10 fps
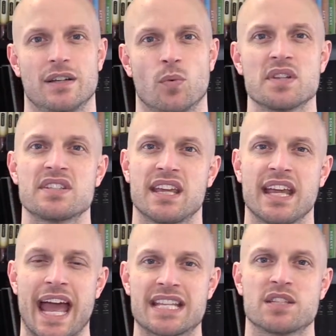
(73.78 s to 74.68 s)
Once the
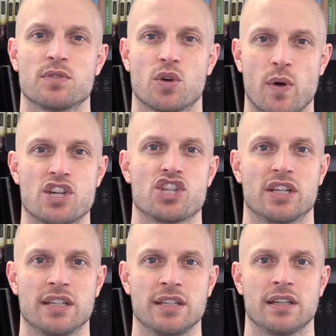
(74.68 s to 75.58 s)
king asked him the
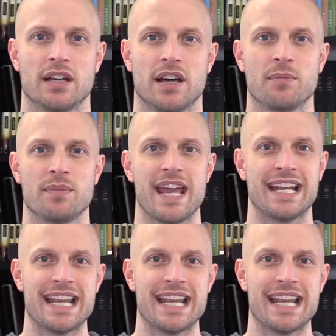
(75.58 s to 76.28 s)
question, he had